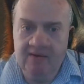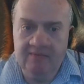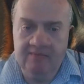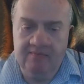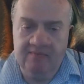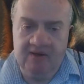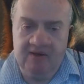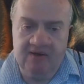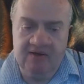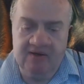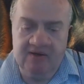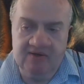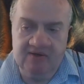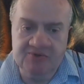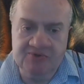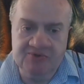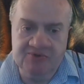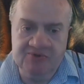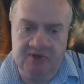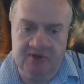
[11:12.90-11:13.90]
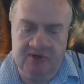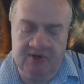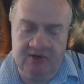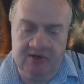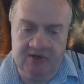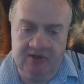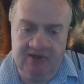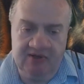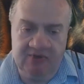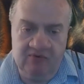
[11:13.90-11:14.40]
because
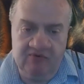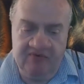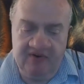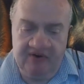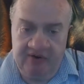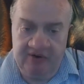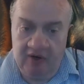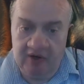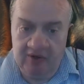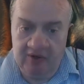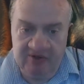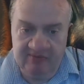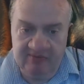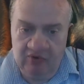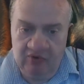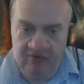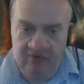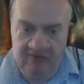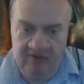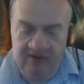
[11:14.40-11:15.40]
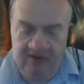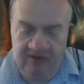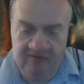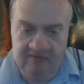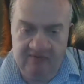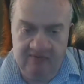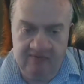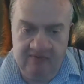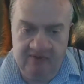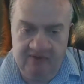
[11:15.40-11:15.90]
they were very hard to motivate,
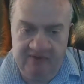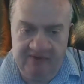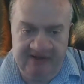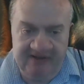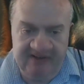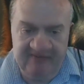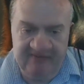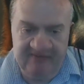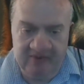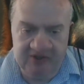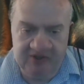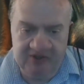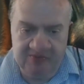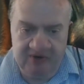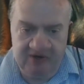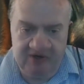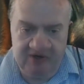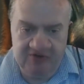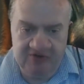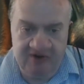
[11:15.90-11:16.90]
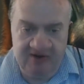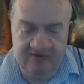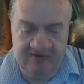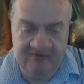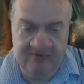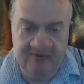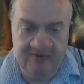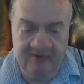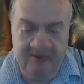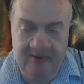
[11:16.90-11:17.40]
did not have much prey drive,
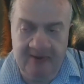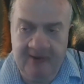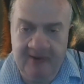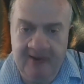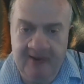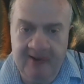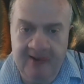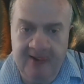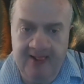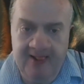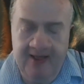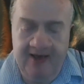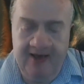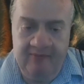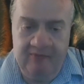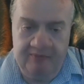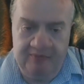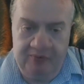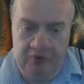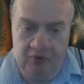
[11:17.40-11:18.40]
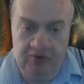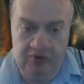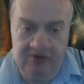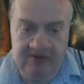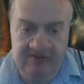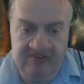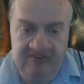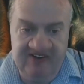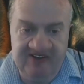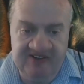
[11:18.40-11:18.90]
and were purely
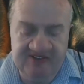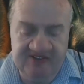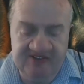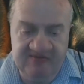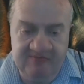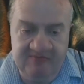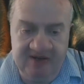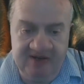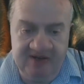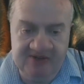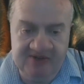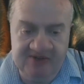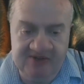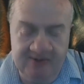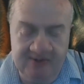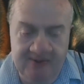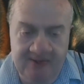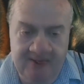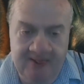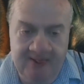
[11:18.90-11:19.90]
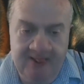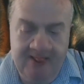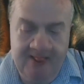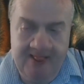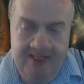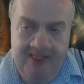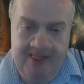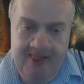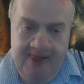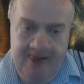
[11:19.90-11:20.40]
defensive based.
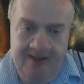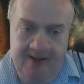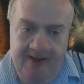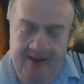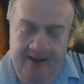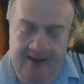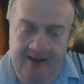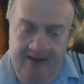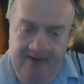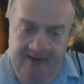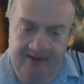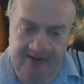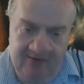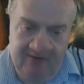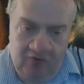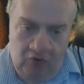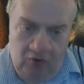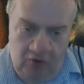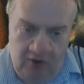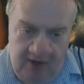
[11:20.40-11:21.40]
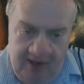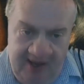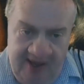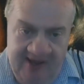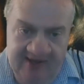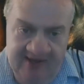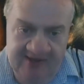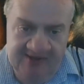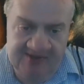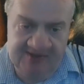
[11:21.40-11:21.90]
And in the wrong
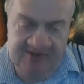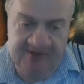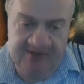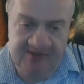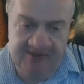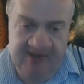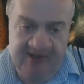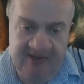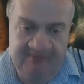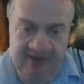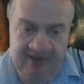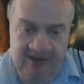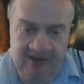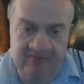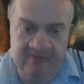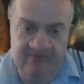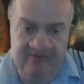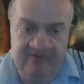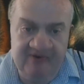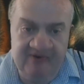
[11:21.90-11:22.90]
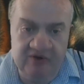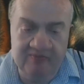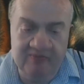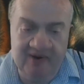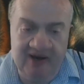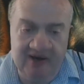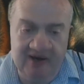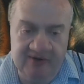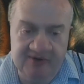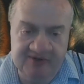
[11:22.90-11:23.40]
hands, they become fear
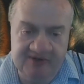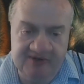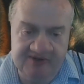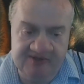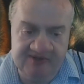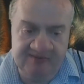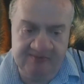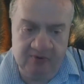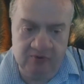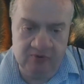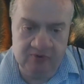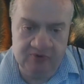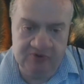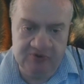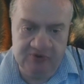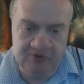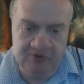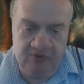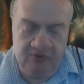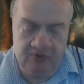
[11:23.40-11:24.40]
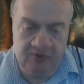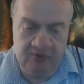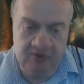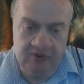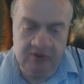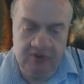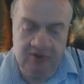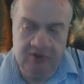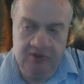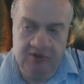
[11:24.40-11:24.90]
biters as opposed to
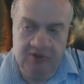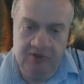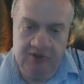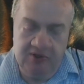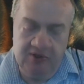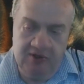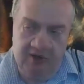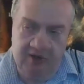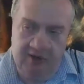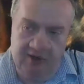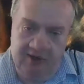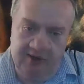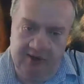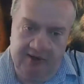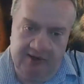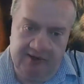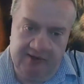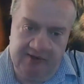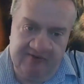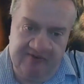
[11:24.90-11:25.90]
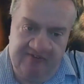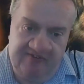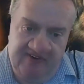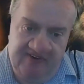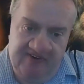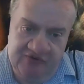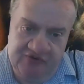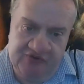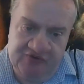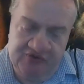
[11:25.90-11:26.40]

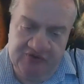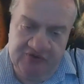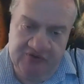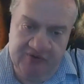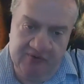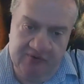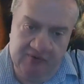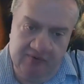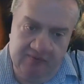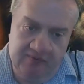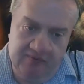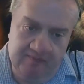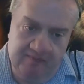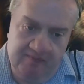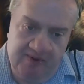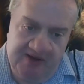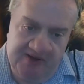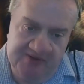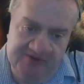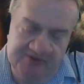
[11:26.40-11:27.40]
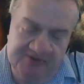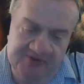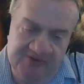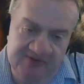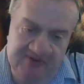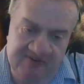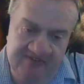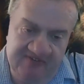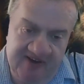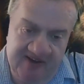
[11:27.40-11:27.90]
defense based
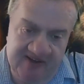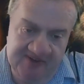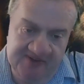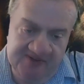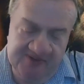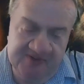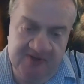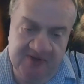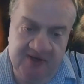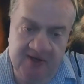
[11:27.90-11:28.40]
defense.